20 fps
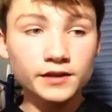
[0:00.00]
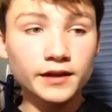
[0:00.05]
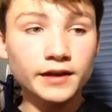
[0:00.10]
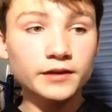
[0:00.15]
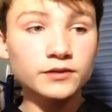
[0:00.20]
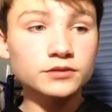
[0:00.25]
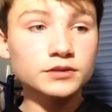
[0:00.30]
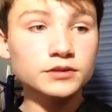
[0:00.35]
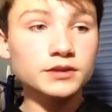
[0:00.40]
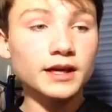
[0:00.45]

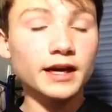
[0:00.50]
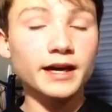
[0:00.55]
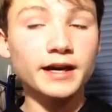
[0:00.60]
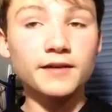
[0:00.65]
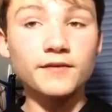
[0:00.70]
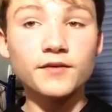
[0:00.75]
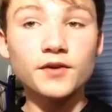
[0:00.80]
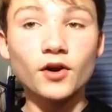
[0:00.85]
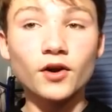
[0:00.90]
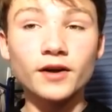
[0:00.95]
rounds,
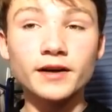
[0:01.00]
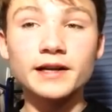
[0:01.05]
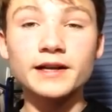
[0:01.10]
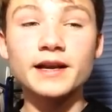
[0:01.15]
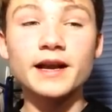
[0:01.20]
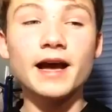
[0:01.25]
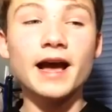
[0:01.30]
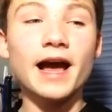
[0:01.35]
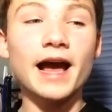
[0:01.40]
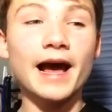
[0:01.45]
I've gotten
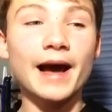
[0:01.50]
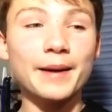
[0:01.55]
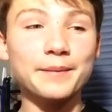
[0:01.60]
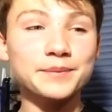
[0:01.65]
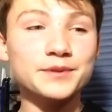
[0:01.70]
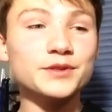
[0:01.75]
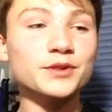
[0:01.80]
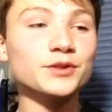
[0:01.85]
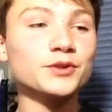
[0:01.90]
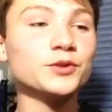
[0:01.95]

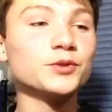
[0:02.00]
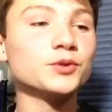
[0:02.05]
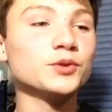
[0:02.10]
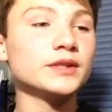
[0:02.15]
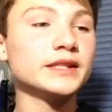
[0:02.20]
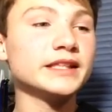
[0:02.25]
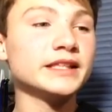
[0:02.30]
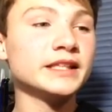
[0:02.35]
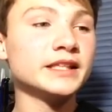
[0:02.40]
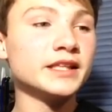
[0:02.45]

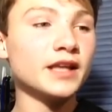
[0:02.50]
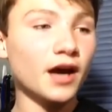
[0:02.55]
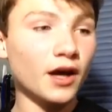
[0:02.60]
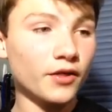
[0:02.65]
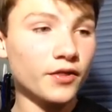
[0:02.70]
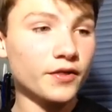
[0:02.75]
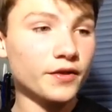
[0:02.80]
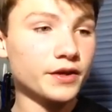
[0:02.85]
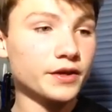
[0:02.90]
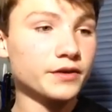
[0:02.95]
absolutely
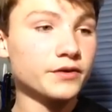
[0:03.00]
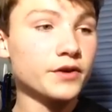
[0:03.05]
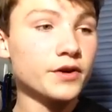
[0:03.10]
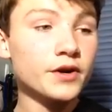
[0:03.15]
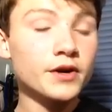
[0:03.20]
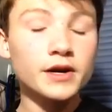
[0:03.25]
nothing.